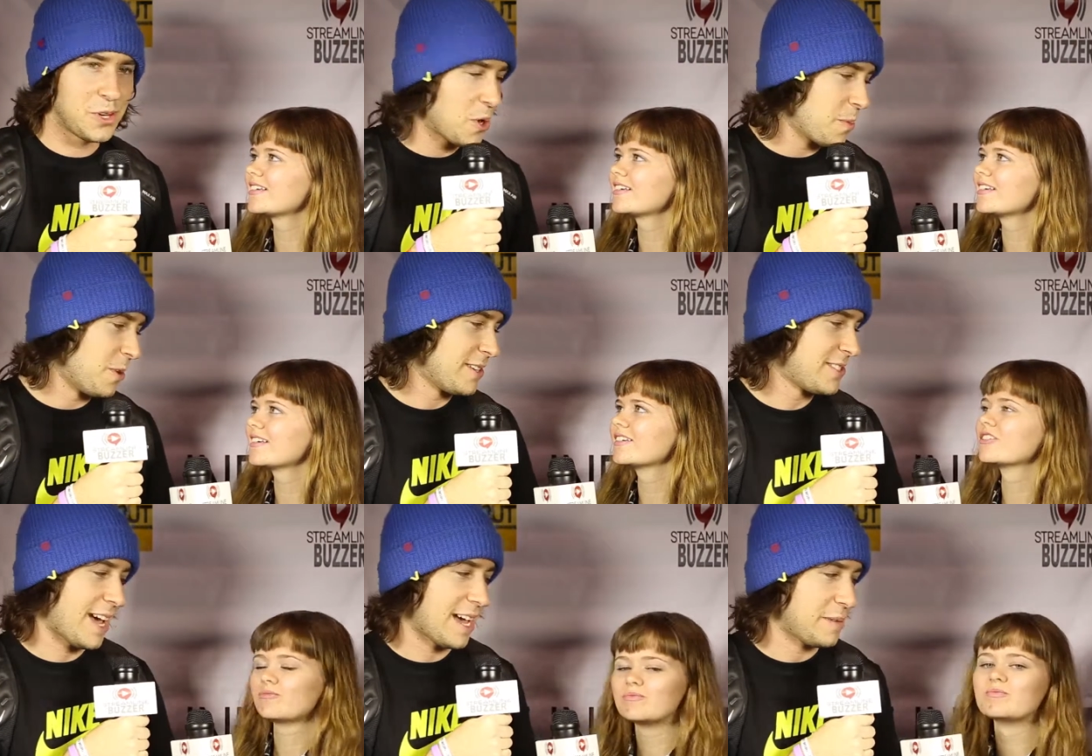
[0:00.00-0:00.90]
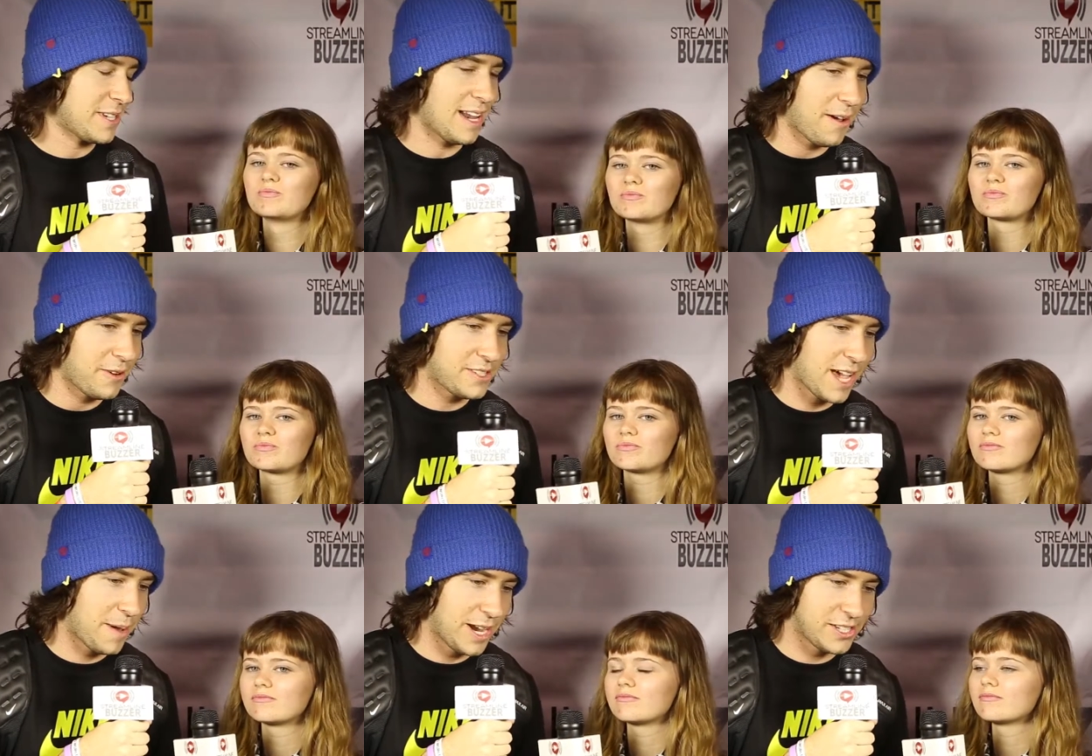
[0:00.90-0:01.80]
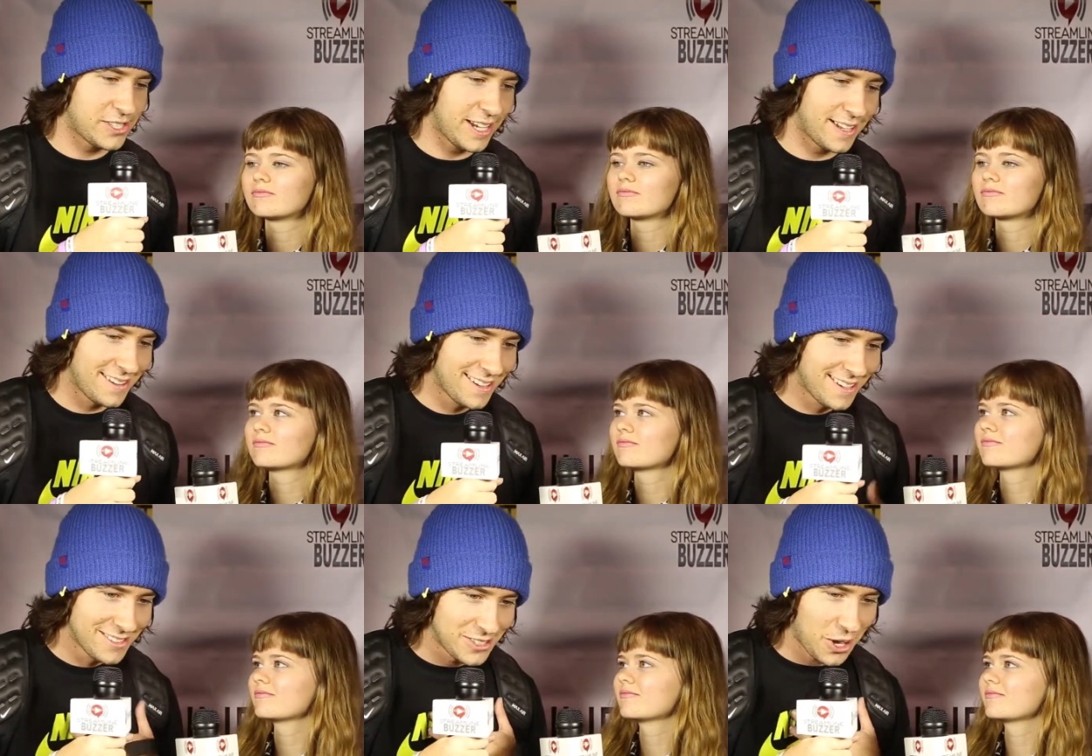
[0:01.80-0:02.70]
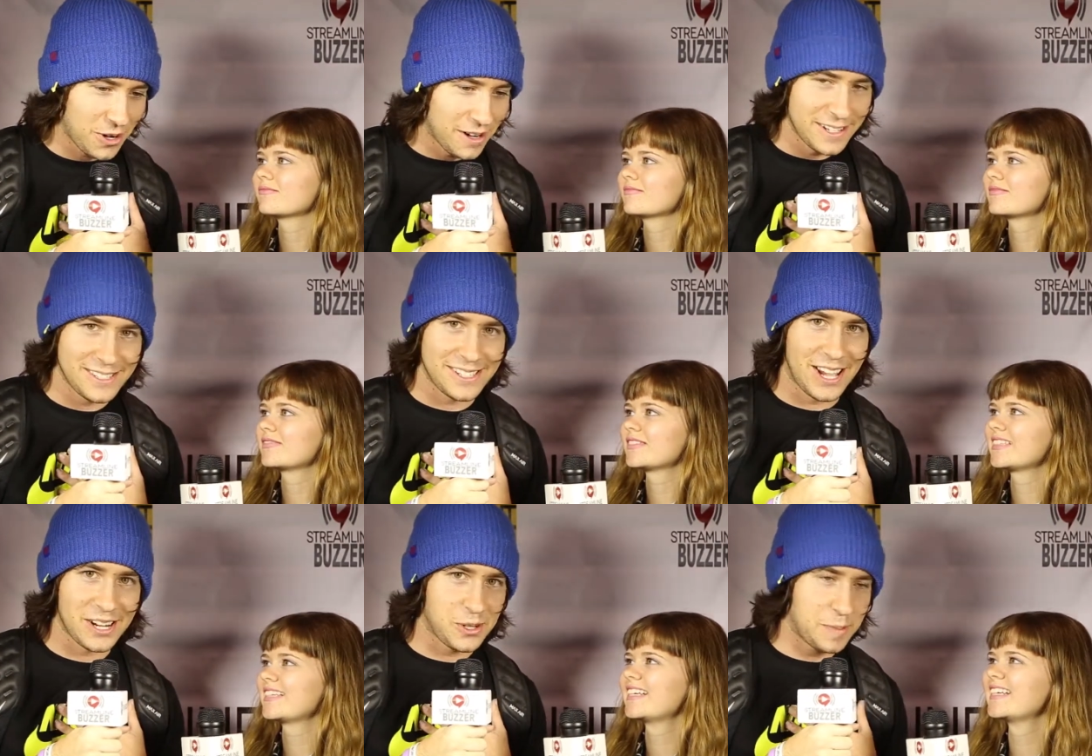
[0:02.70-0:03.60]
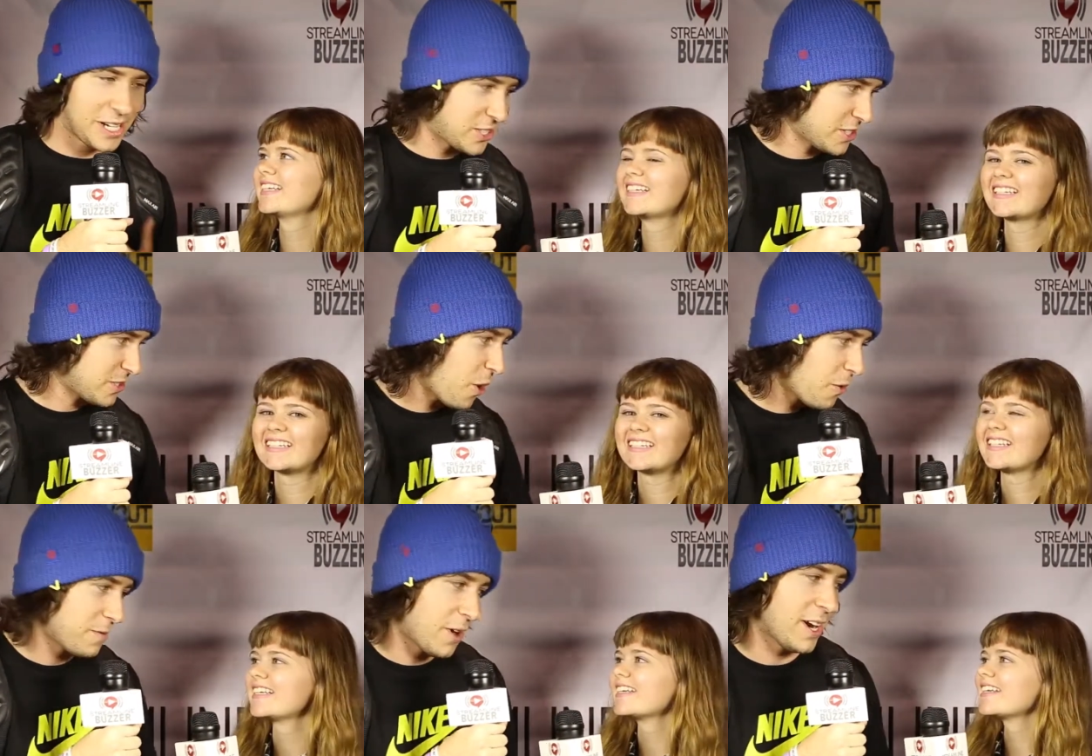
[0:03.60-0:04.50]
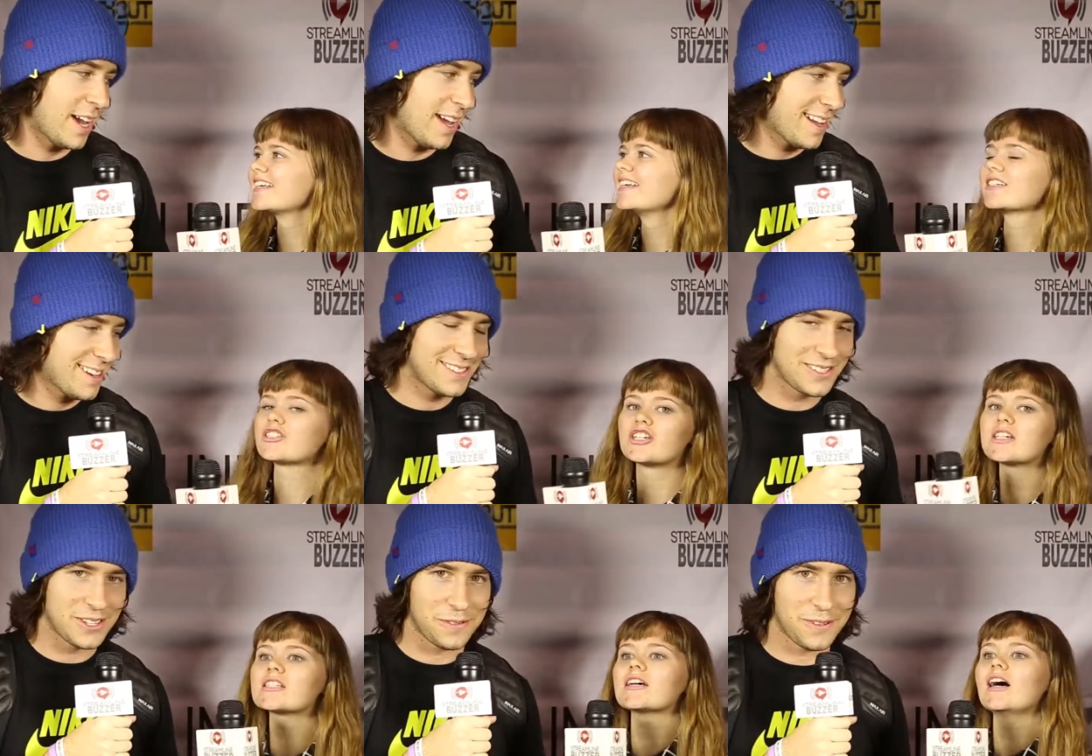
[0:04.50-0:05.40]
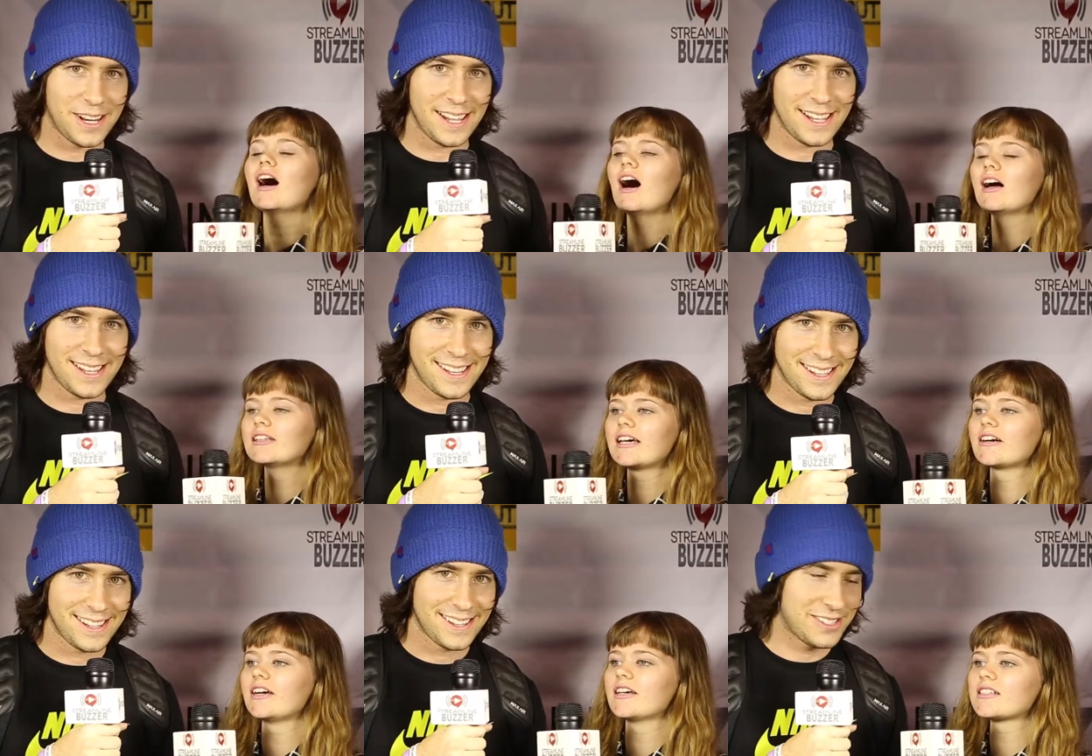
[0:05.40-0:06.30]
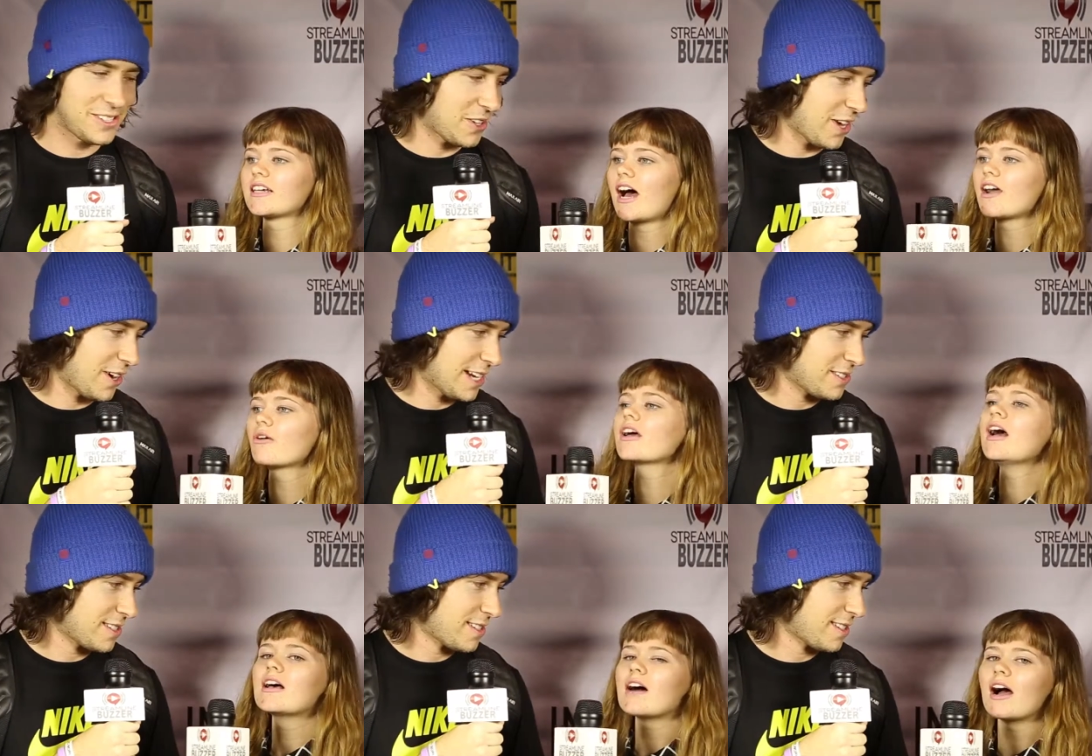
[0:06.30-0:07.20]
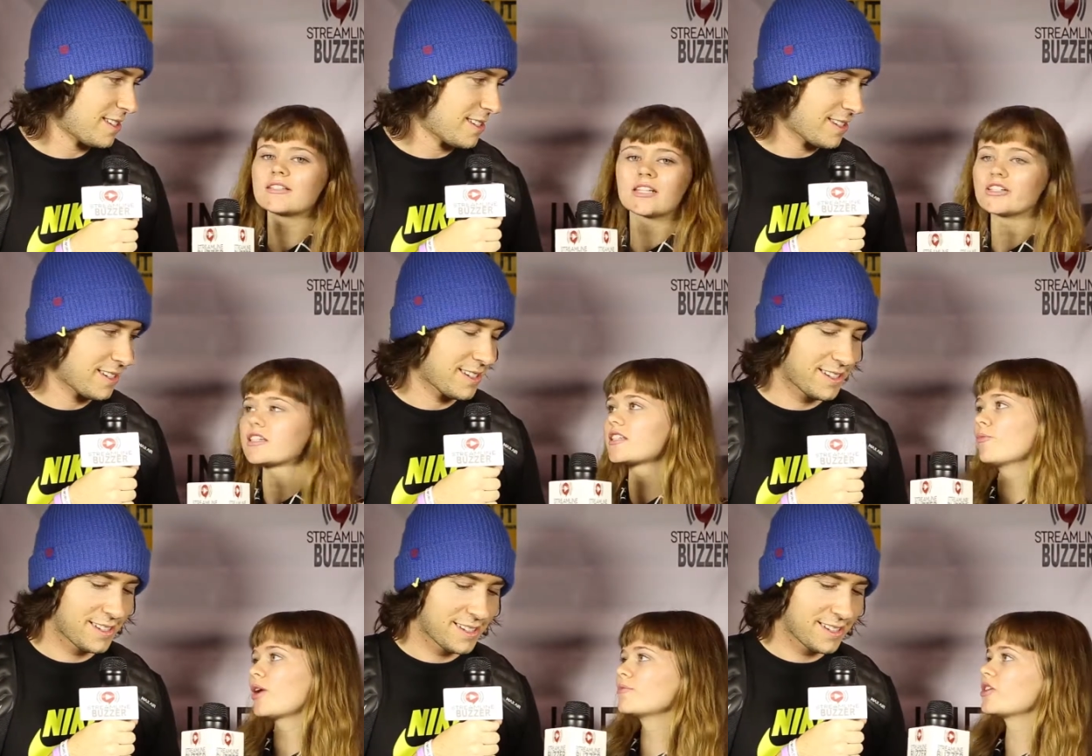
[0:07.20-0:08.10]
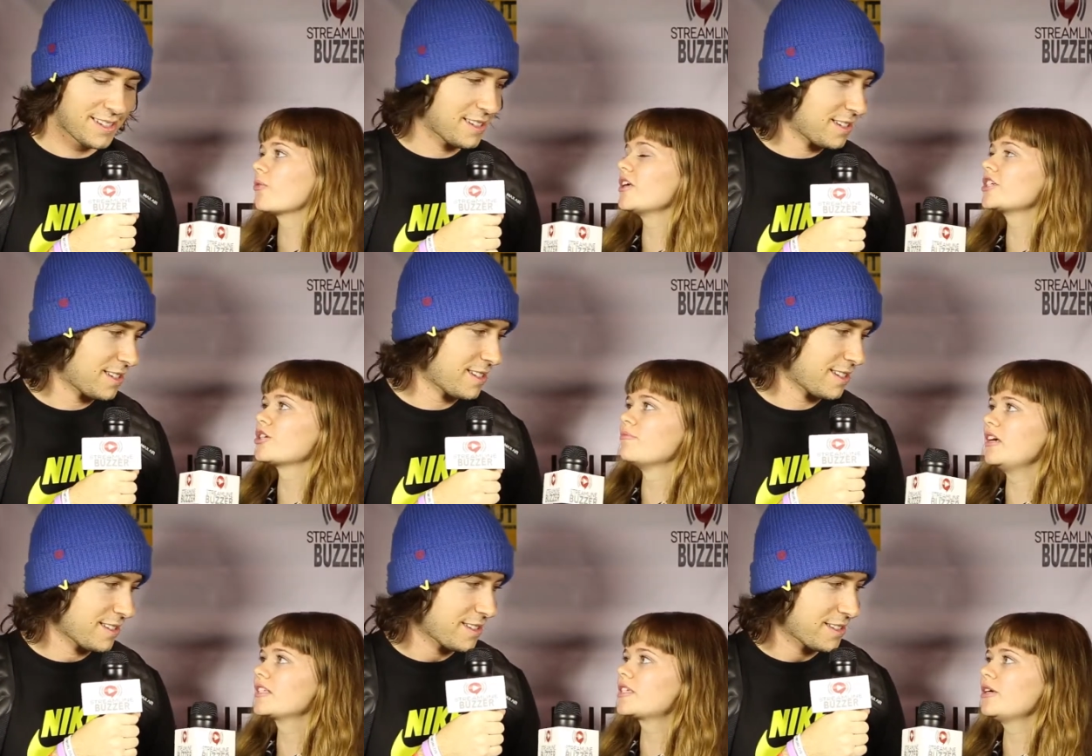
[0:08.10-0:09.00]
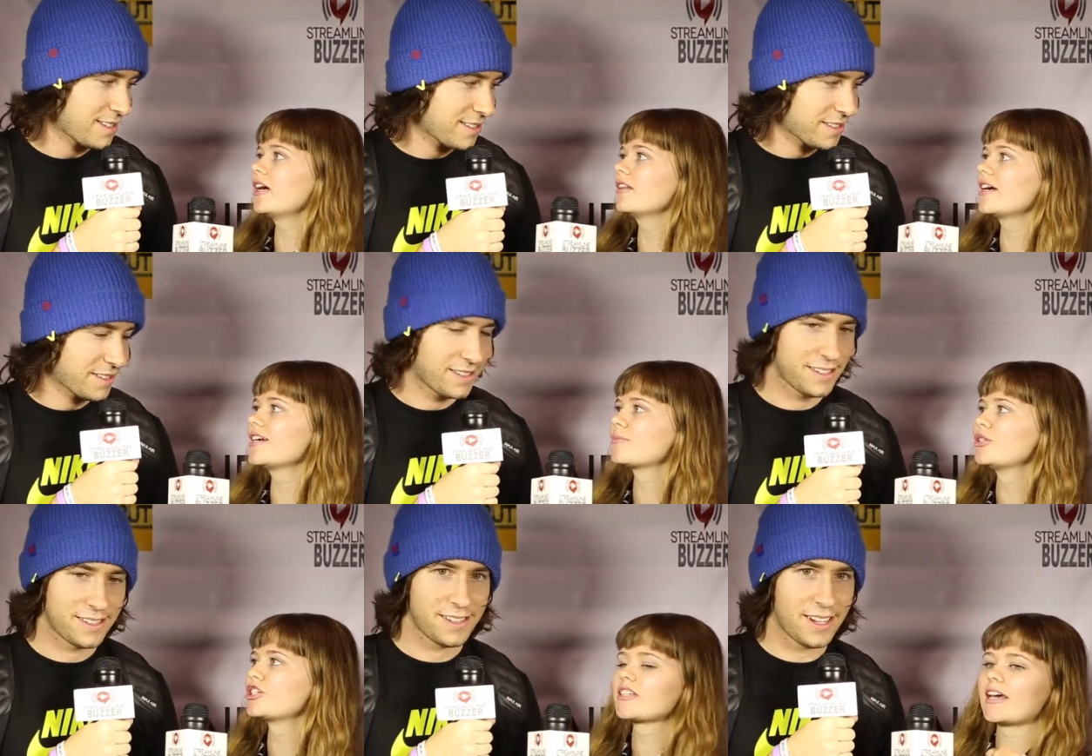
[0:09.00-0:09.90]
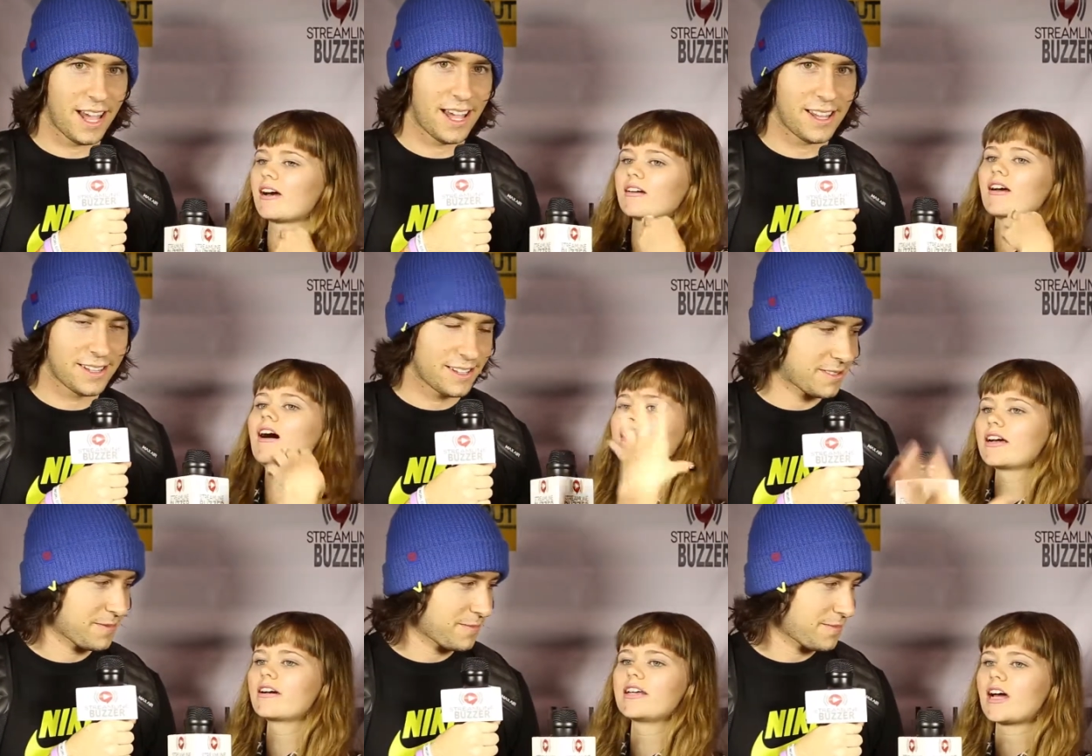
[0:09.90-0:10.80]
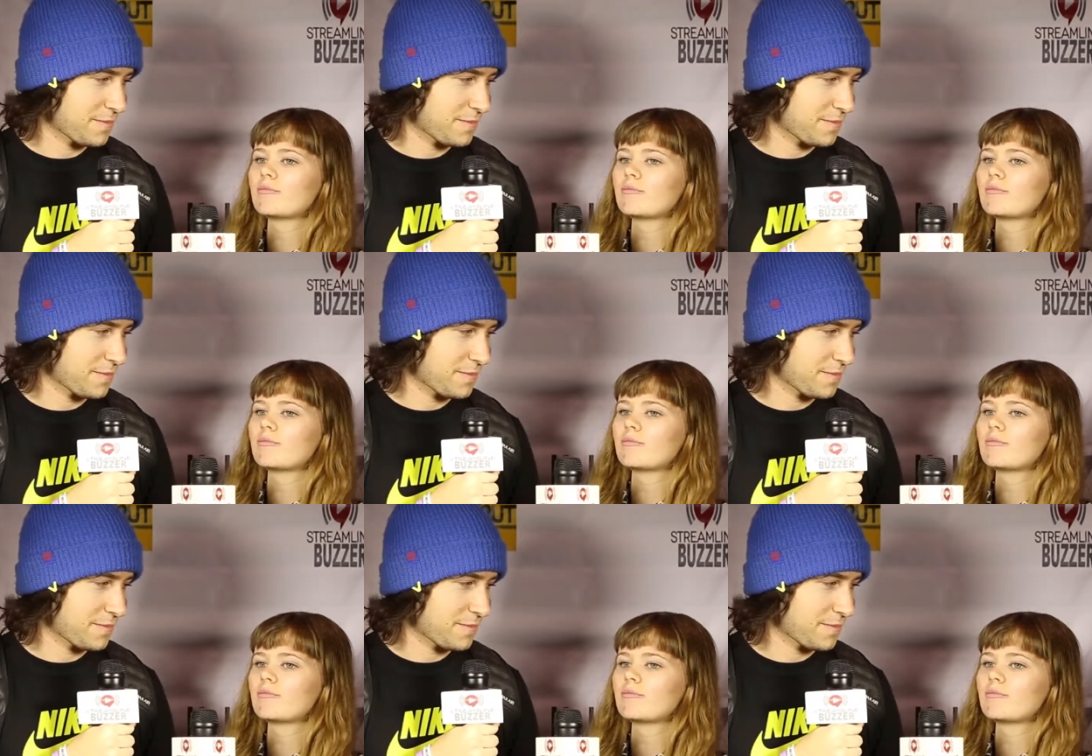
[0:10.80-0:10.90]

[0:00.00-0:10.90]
Speaker 1: numerous times, mm -hmm. and mm-hmm. every time I just get so nervous to talk to her because she's so funny. She's so funny.
Speaker 2: hilarious. Like I don't, I seriously sometimes don't think she means to be hilarious, but just like yeah. hilarity